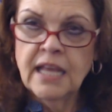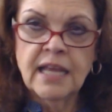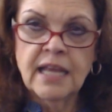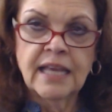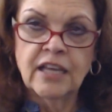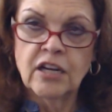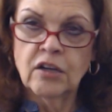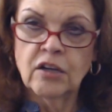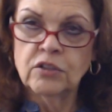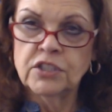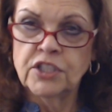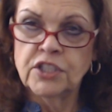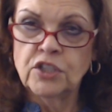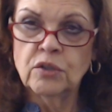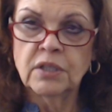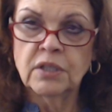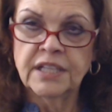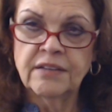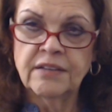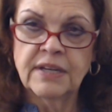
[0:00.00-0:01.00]
You know, do you
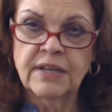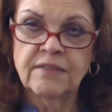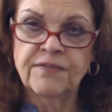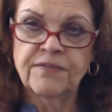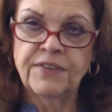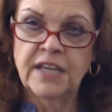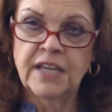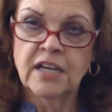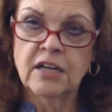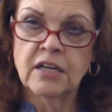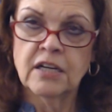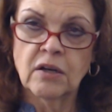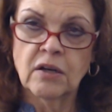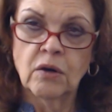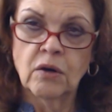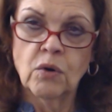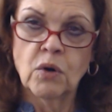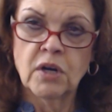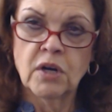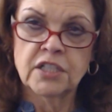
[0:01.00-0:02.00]
live in fear
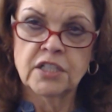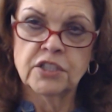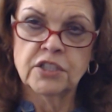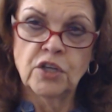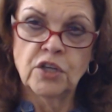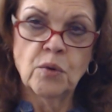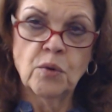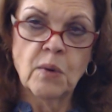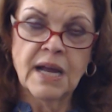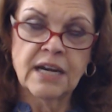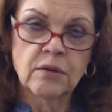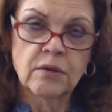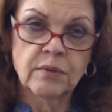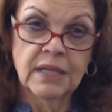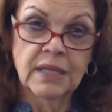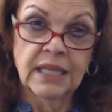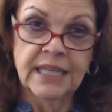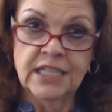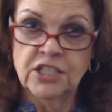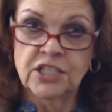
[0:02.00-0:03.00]
or do you want to
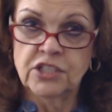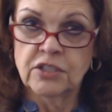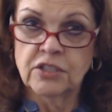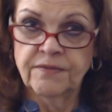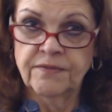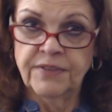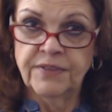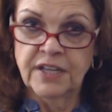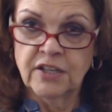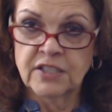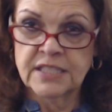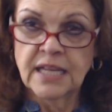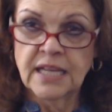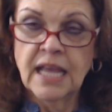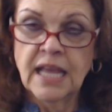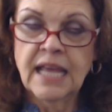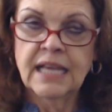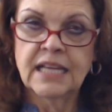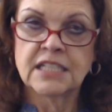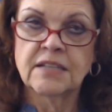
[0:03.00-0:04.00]
release your fears?
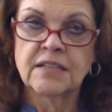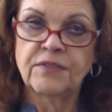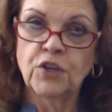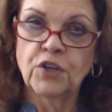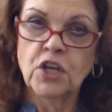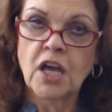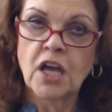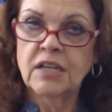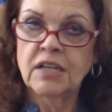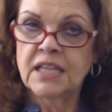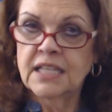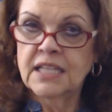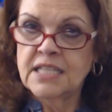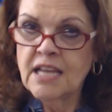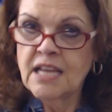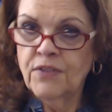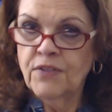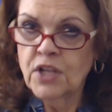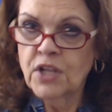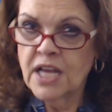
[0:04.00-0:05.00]
Because if you go to the
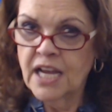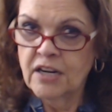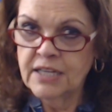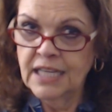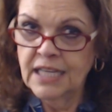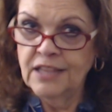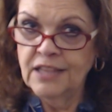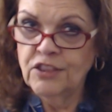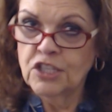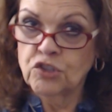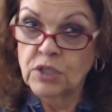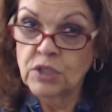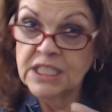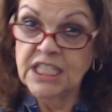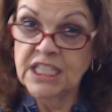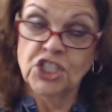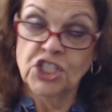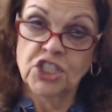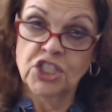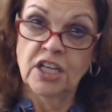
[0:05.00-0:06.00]
double card in the
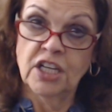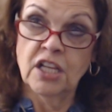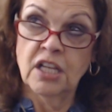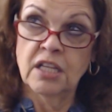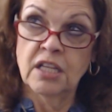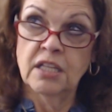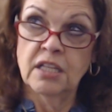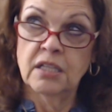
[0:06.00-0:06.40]
traditional,